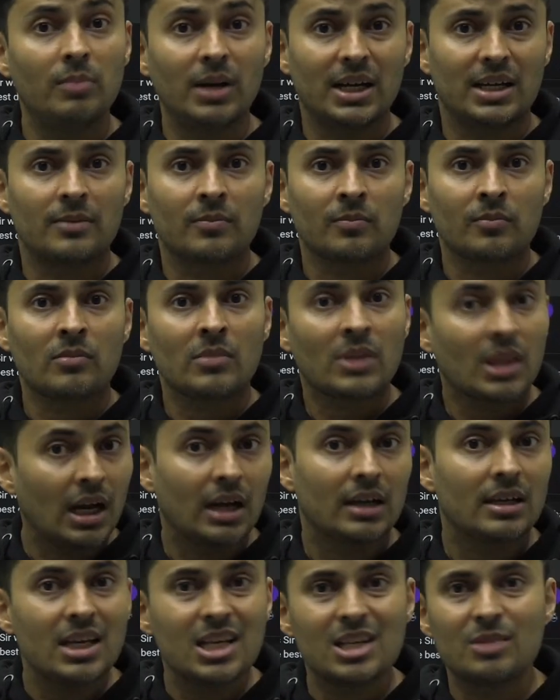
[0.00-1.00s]
but
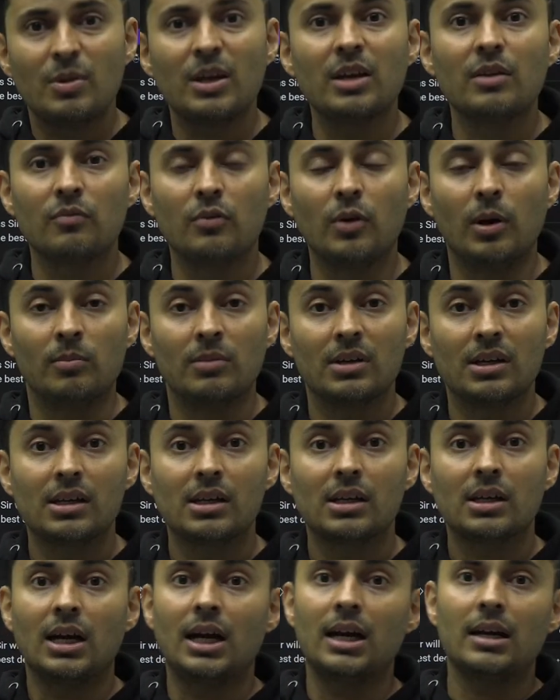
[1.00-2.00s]
at least be informed.
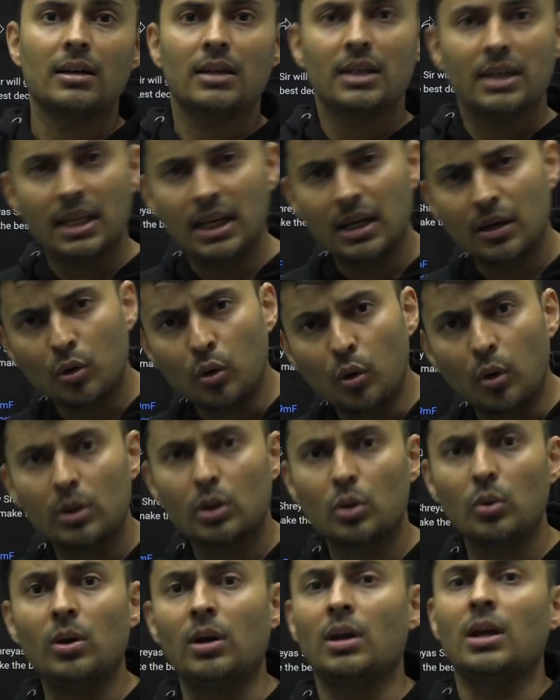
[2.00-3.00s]
Go
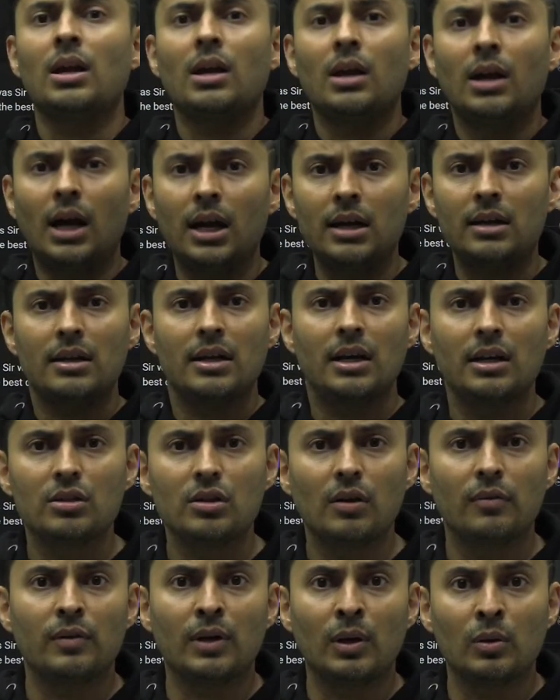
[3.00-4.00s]
to hundreds
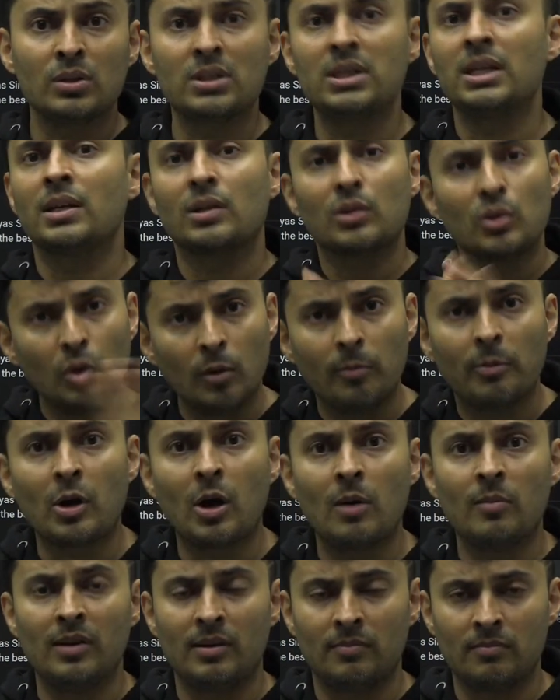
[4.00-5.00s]
of counseling. No
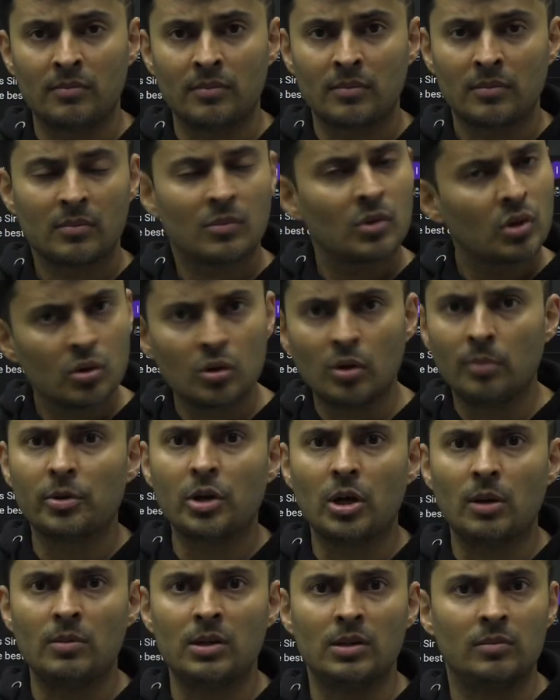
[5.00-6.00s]
problem. No
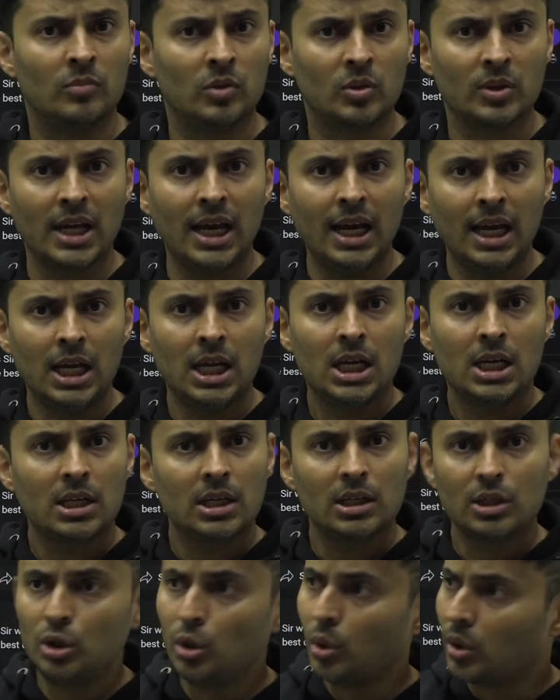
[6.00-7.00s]
problem. Okay.
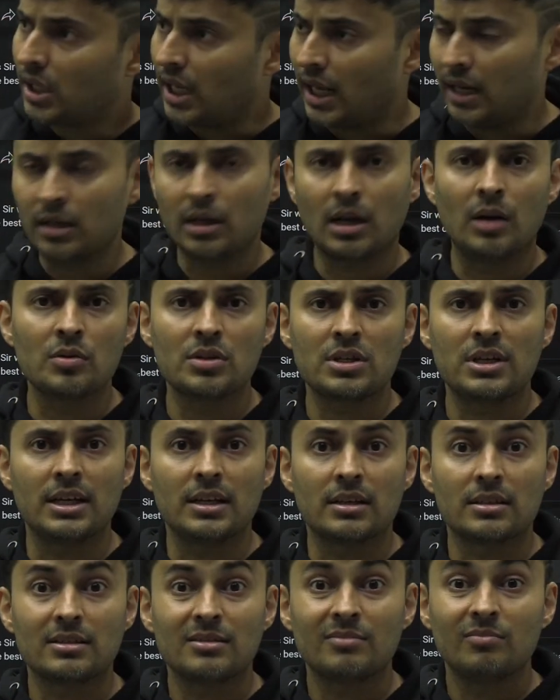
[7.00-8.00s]
Do 10
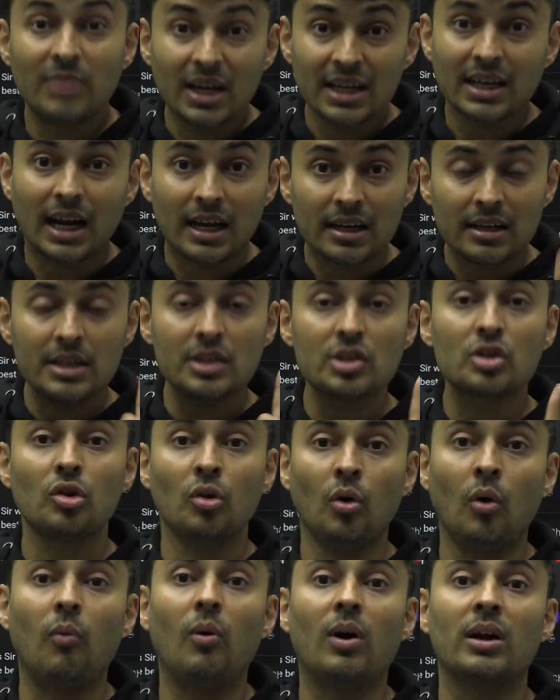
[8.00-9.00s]
counselings, but at least
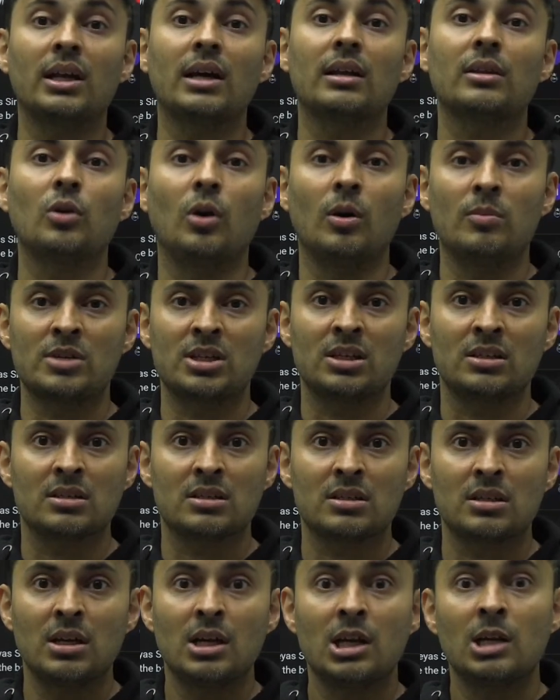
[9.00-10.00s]
know what are the
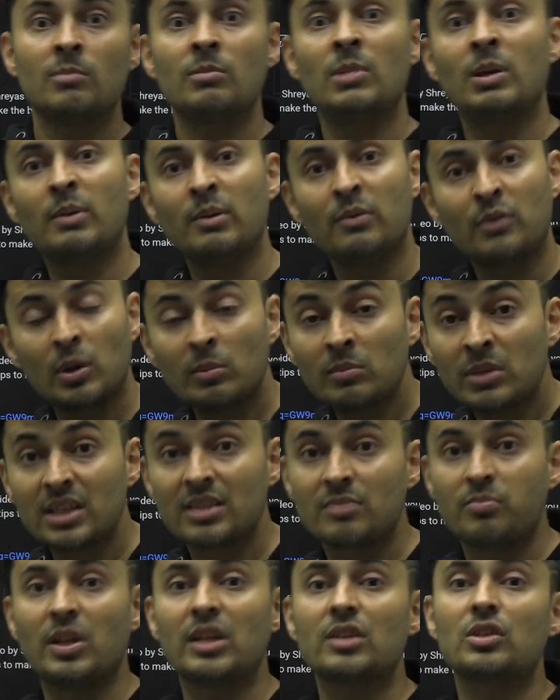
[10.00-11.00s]
options. Maybe from
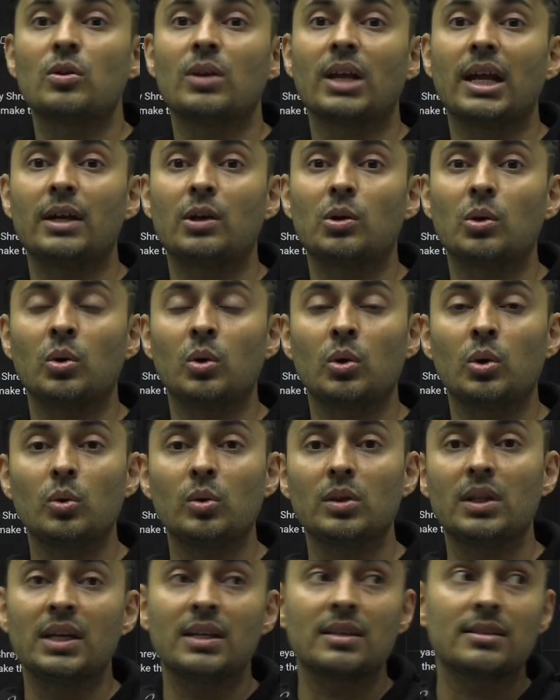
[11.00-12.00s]
this place, you'll get to know
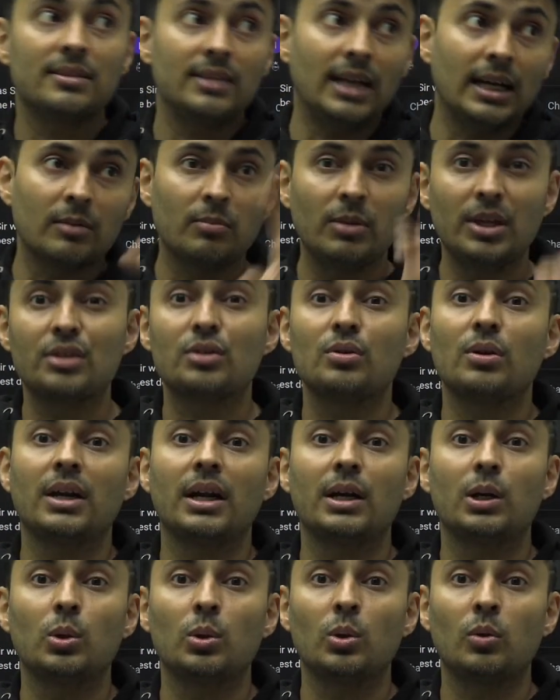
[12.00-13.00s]
2 things. That place, you'll
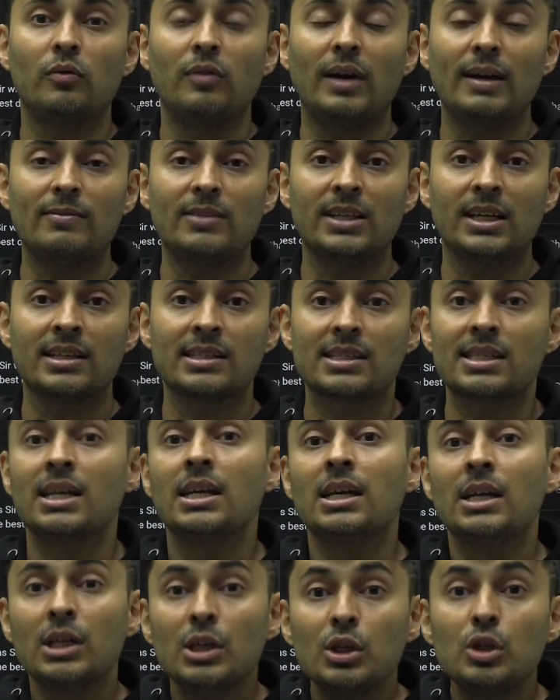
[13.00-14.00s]
get to know 5 things.
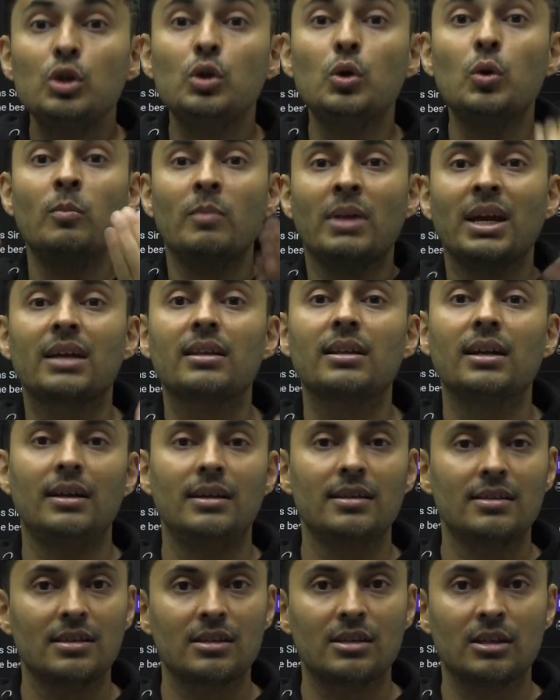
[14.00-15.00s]
You make the
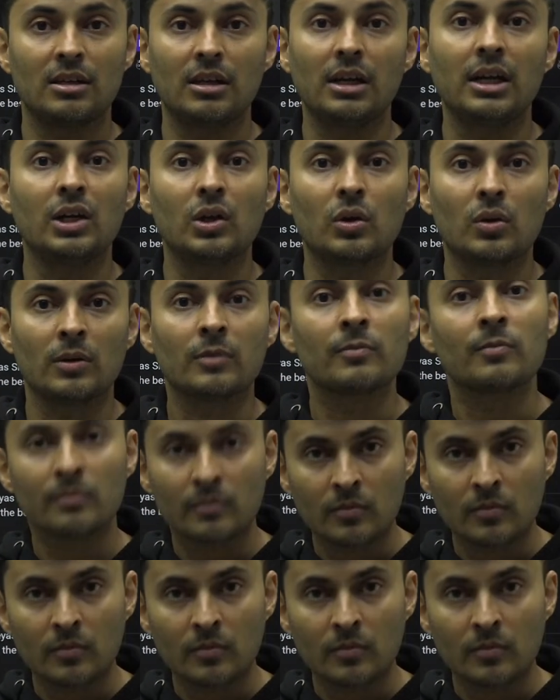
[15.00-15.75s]
decision later on.